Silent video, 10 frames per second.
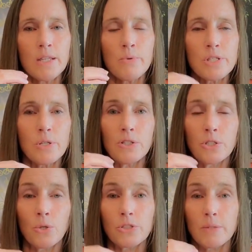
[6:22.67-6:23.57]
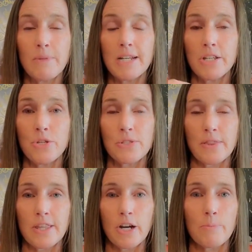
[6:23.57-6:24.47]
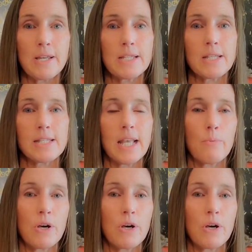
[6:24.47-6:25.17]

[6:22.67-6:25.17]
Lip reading: it was told to me to use in therapy, is to say,